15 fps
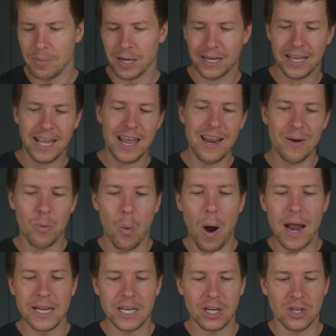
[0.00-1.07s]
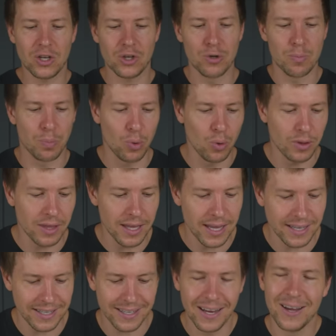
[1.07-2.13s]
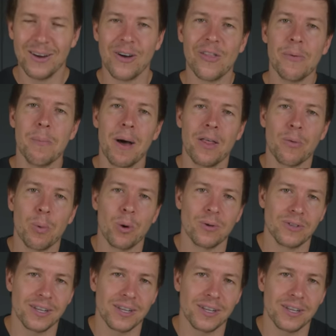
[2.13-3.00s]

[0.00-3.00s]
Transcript: But I can't wait to put this on the motherboard.